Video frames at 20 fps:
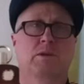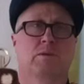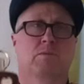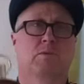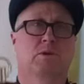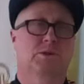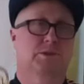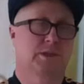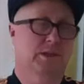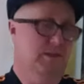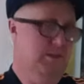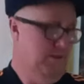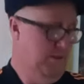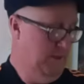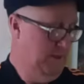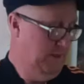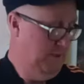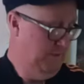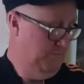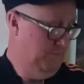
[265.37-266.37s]
what's it,
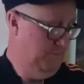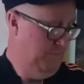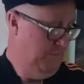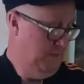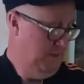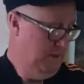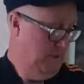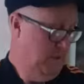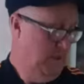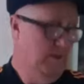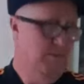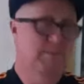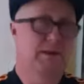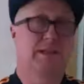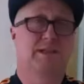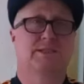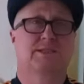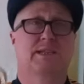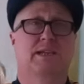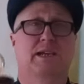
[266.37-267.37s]
the
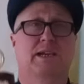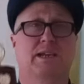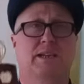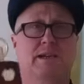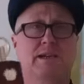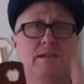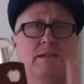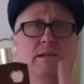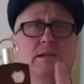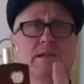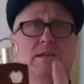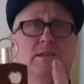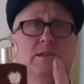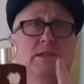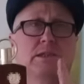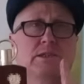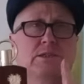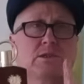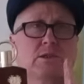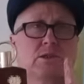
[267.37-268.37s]
Mancera.
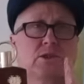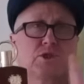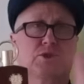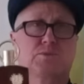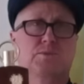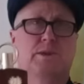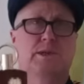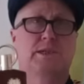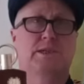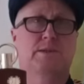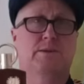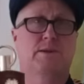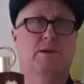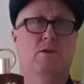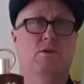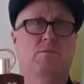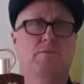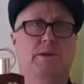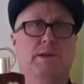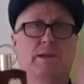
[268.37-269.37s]
You've got a sweeter
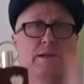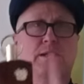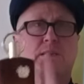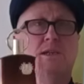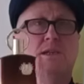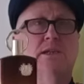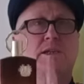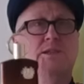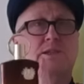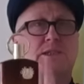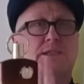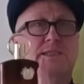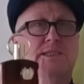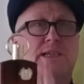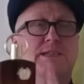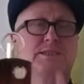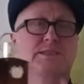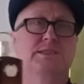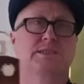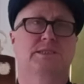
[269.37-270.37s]
opening. This
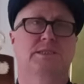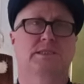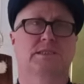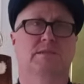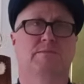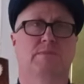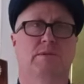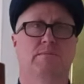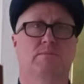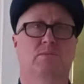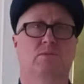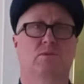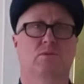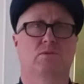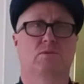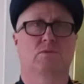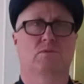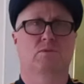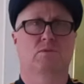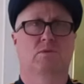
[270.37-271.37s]
hasn't. It's a bit
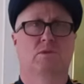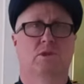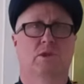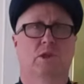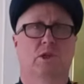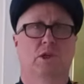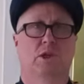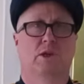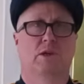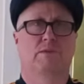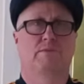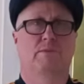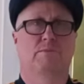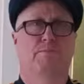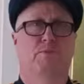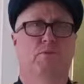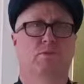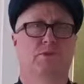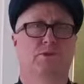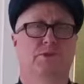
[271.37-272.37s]
more of a
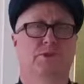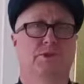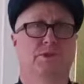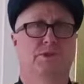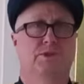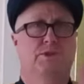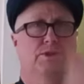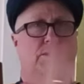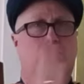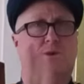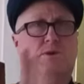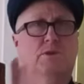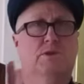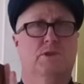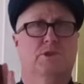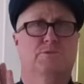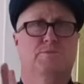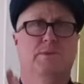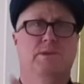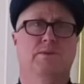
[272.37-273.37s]
pungent,
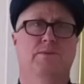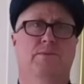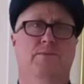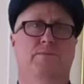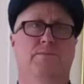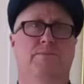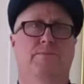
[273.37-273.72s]
darker smell